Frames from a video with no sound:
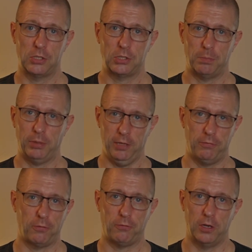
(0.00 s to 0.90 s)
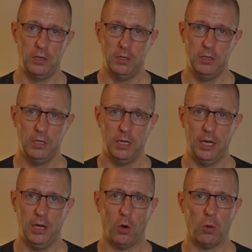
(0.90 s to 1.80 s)
there's a Play for Fun
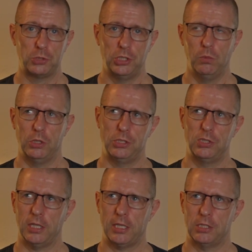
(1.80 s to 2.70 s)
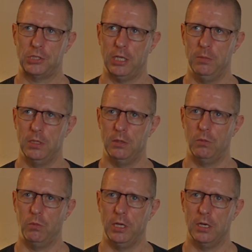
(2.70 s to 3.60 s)
option, which is like an
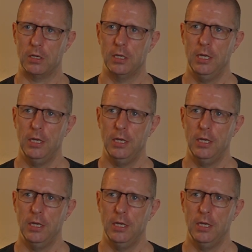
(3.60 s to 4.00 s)
assignment where